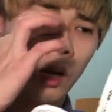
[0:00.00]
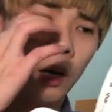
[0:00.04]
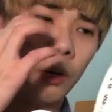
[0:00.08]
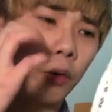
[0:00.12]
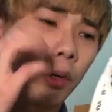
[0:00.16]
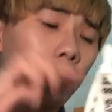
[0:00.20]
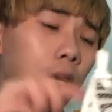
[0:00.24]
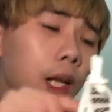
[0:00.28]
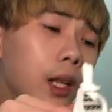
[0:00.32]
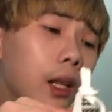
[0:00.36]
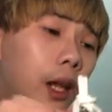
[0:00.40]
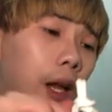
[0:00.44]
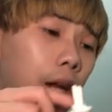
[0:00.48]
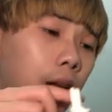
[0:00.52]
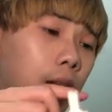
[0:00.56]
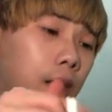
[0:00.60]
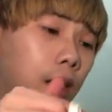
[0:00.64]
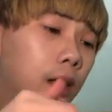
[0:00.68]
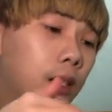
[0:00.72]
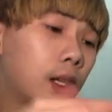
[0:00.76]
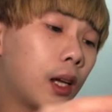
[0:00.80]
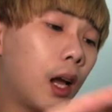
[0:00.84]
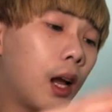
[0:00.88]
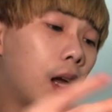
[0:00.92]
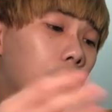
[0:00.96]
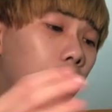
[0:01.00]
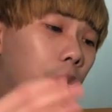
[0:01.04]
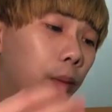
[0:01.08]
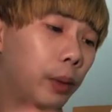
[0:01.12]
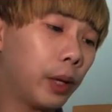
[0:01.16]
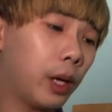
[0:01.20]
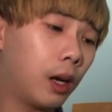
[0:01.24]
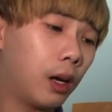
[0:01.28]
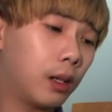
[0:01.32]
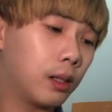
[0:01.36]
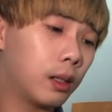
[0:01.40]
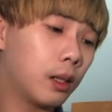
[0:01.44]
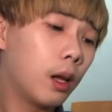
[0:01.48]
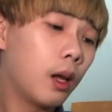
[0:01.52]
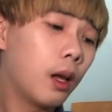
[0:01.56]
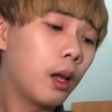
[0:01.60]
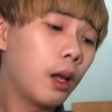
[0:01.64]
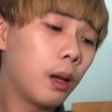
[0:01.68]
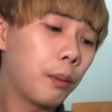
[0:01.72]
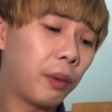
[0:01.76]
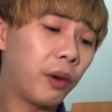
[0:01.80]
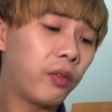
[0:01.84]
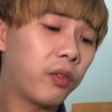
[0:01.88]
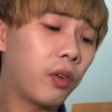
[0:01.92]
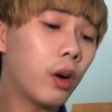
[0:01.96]
I really like this color because
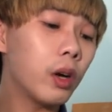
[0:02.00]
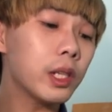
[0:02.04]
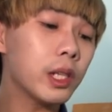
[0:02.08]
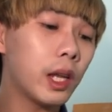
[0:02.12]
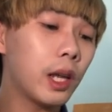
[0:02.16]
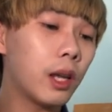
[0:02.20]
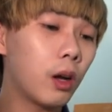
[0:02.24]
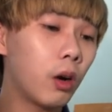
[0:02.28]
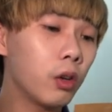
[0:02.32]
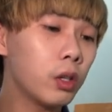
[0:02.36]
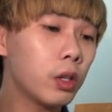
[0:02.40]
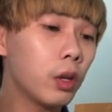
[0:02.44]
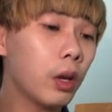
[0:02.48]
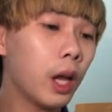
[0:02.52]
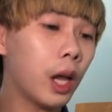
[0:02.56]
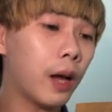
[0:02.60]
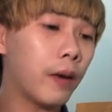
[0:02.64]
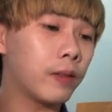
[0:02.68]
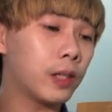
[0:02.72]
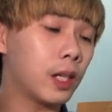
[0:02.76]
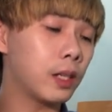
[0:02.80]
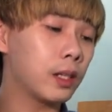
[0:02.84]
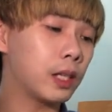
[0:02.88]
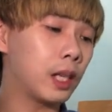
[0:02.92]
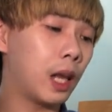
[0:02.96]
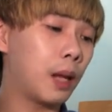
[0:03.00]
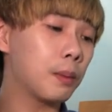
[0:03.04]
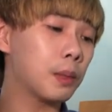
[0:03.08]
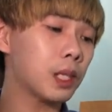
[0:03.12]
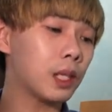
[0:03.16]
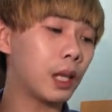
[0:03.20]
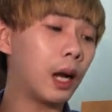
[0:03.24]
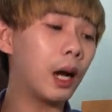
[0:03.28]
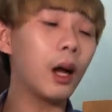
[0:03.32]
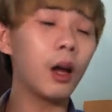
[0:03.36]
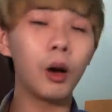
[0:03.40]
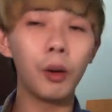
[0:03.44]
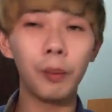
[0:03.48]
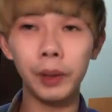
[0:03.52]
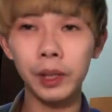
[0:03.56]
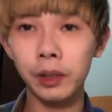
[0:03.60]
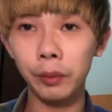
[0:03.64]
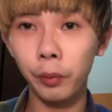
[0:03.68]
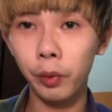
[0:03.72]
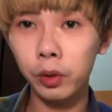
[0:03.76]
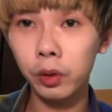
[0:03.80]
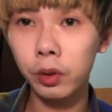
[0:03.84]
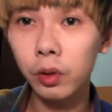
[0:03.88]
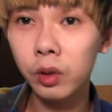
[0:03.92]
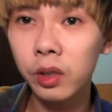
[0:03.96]
before they also have the same style, but
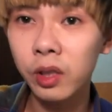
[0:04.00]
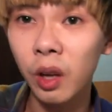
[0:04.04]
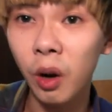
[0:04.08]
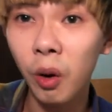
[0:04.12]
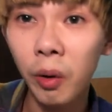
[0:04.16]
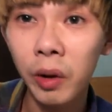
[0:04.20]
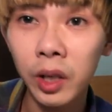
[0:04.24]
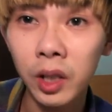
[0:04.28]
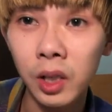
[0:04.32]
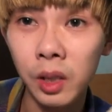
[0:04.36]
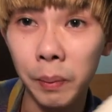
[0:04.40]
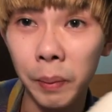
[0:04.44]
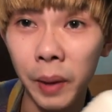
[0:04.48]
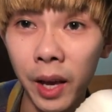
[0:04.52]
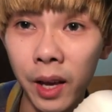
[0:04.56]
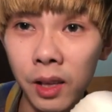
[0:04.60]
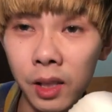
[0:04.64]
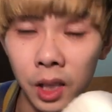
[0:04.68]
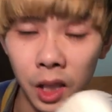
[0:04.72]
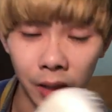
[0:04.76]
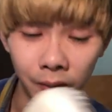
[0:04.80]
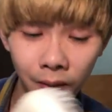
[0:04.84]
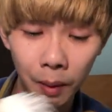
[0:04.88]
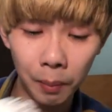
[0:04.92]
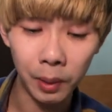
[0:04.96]
it was so expensive.